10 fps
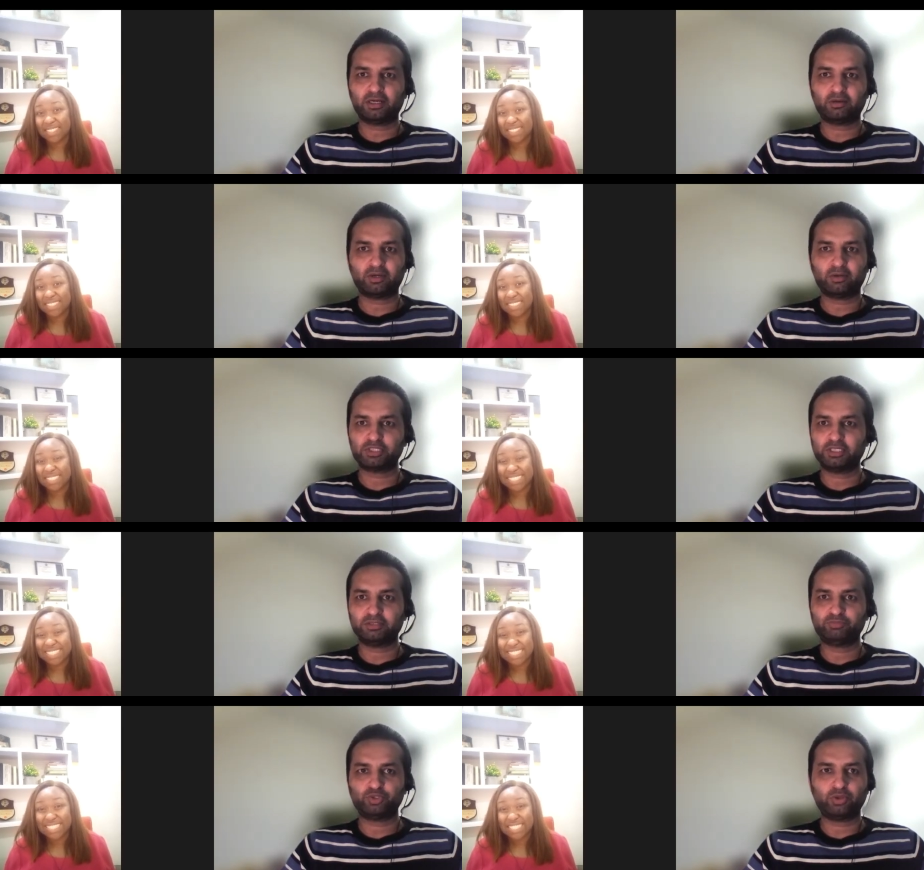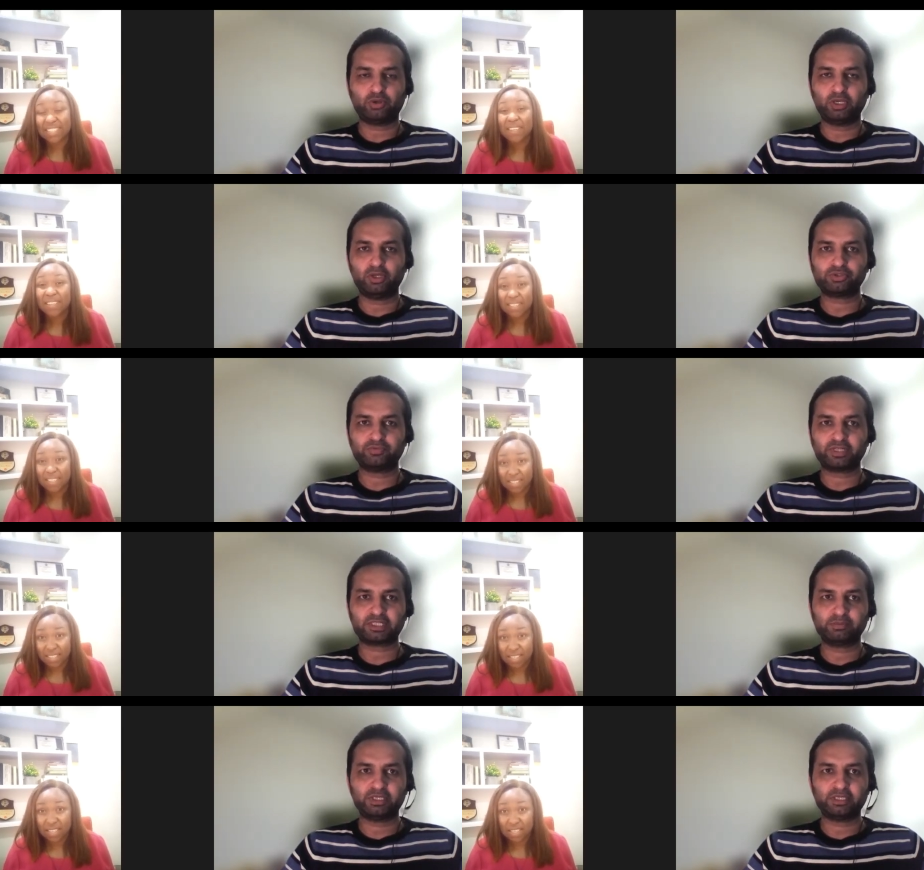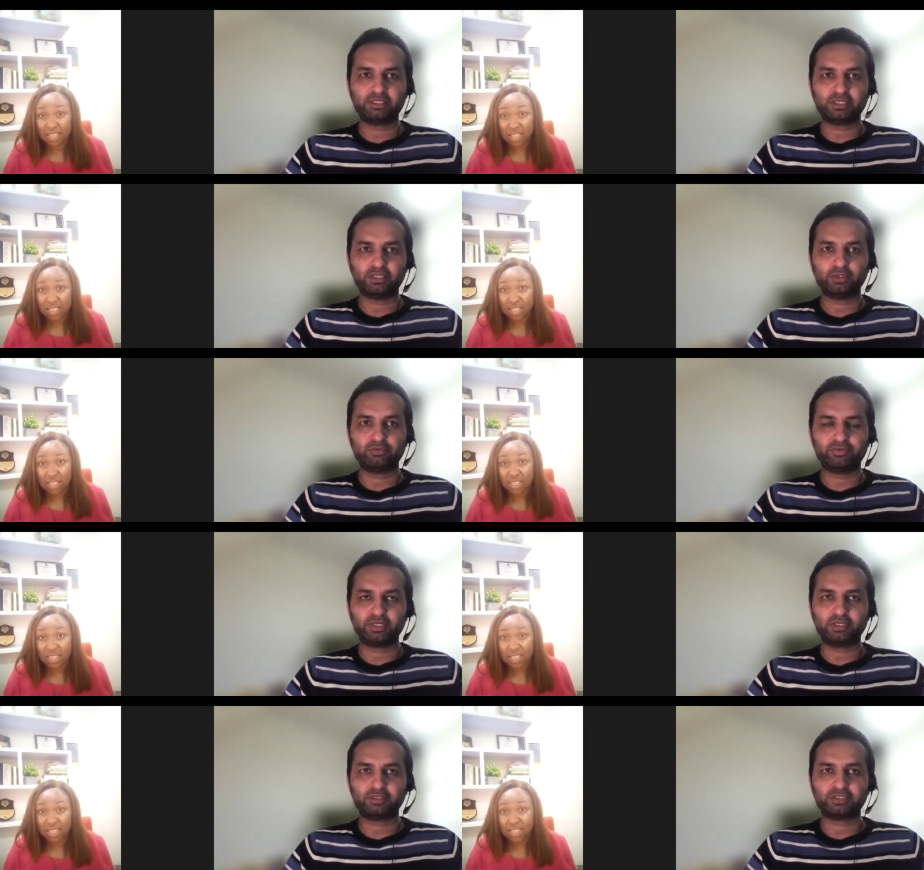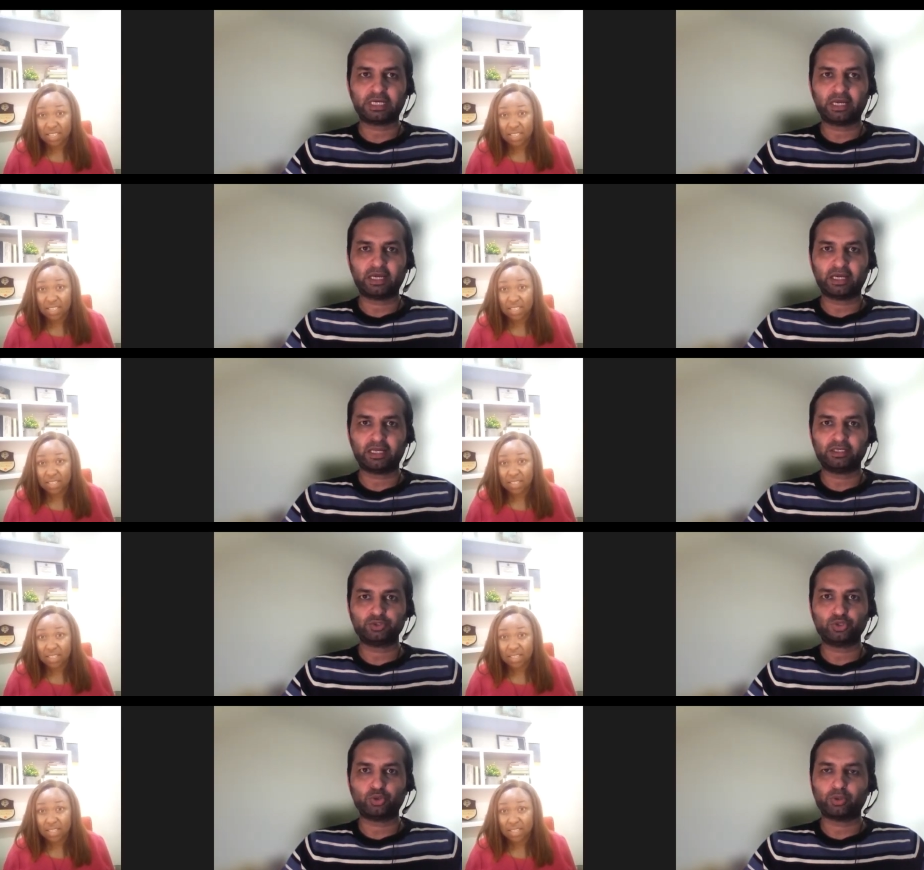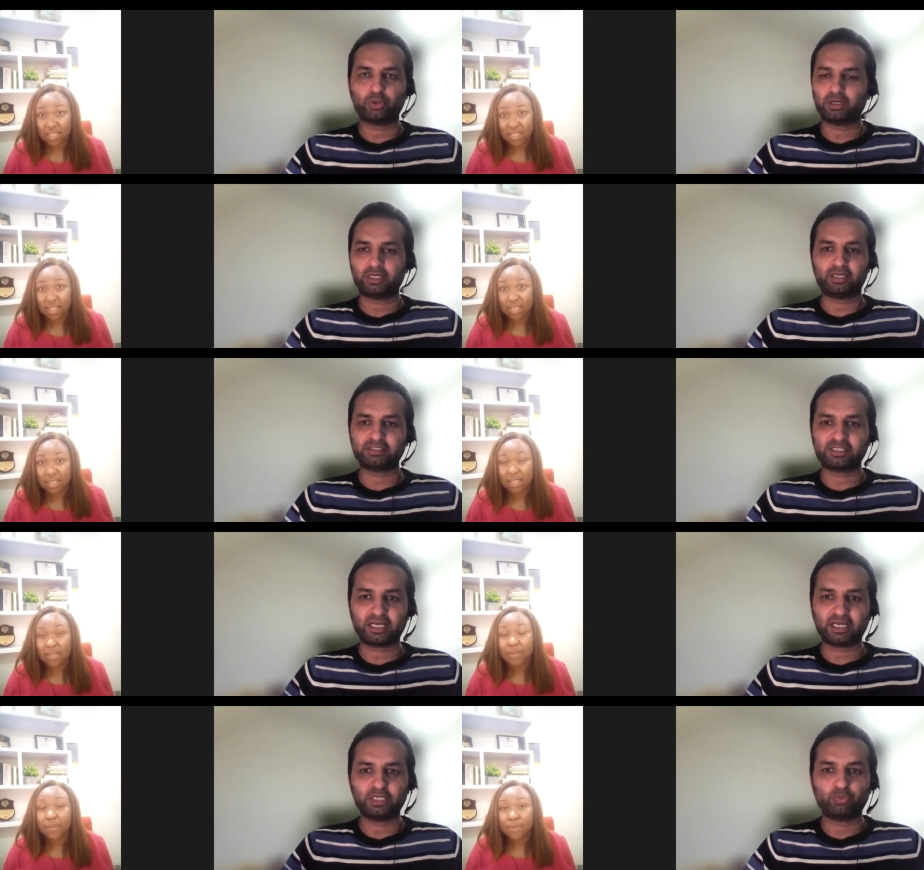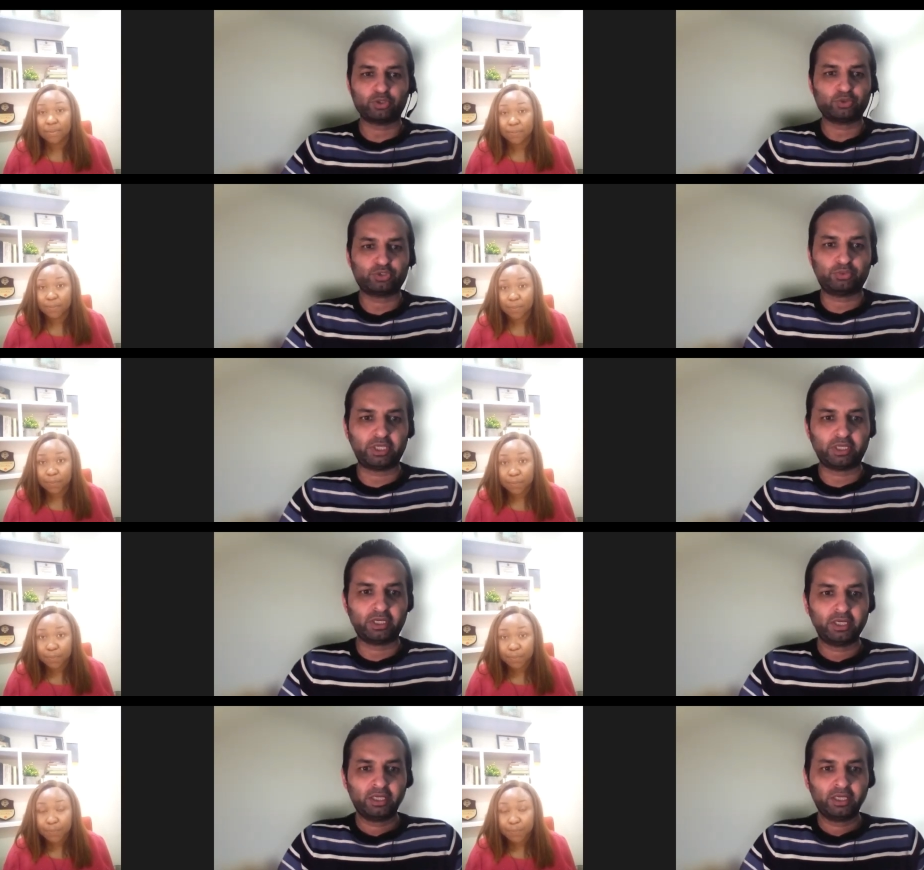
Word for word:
Speaker 1: uh, obviously, you got lots of experience in your field, uh, and you know exactly what you're doing.